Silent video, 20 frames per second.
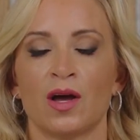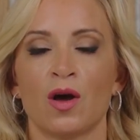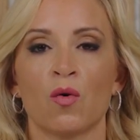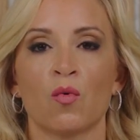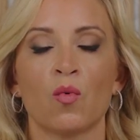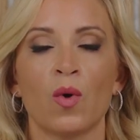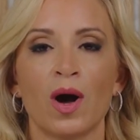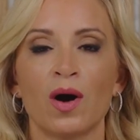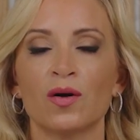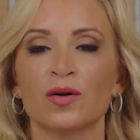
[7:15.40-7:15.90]

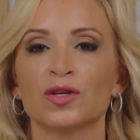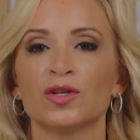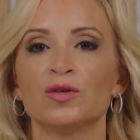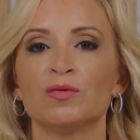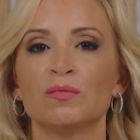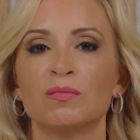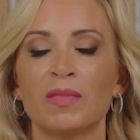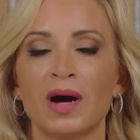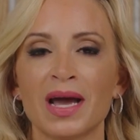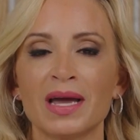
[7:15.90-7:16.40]
Well, you
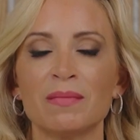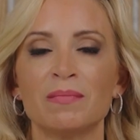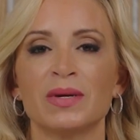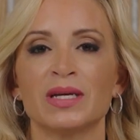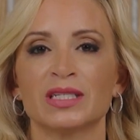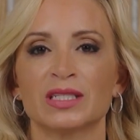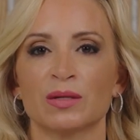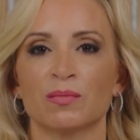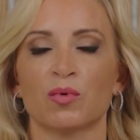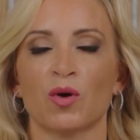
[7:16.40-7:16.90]
might be
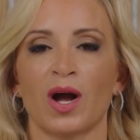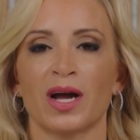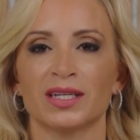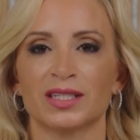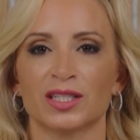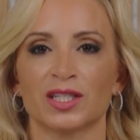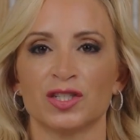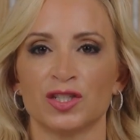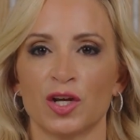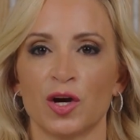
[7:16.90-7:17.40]

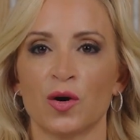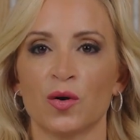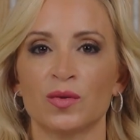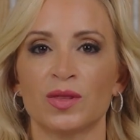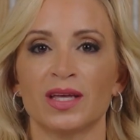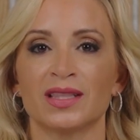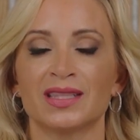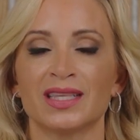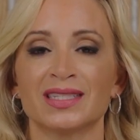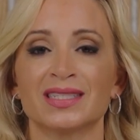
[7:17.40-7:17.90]
surprised to know
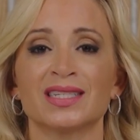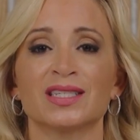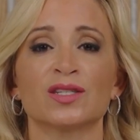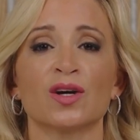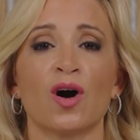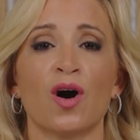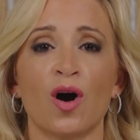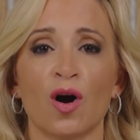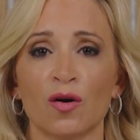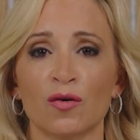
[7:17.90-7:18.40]
that this is
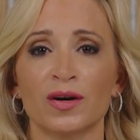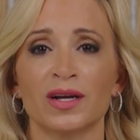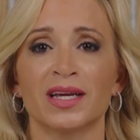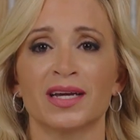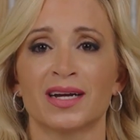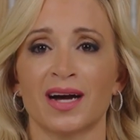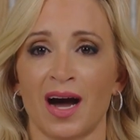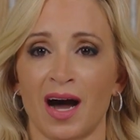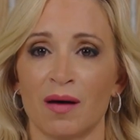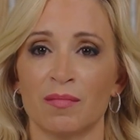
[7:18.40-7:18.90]
already
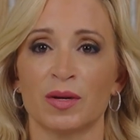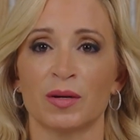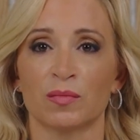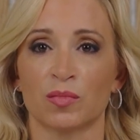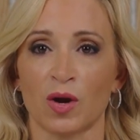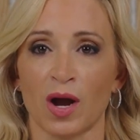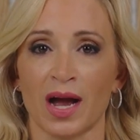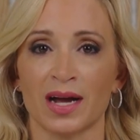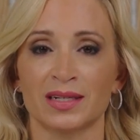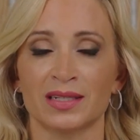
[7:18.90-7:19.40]
common
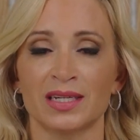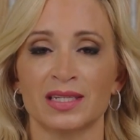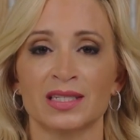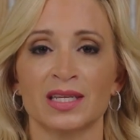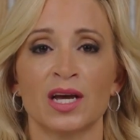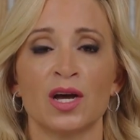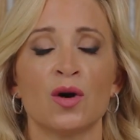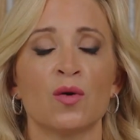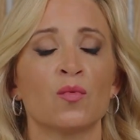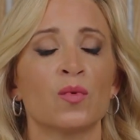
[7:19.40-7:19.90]
practice
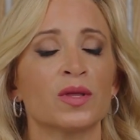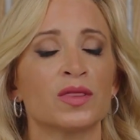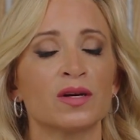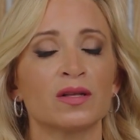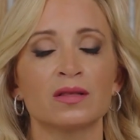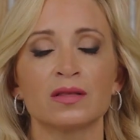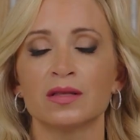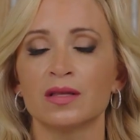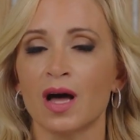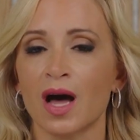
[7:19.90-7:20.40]
with a
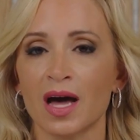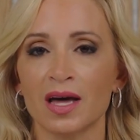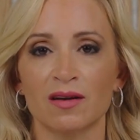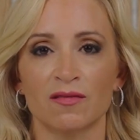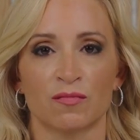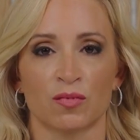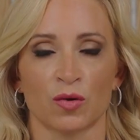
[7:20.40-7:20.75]
lot of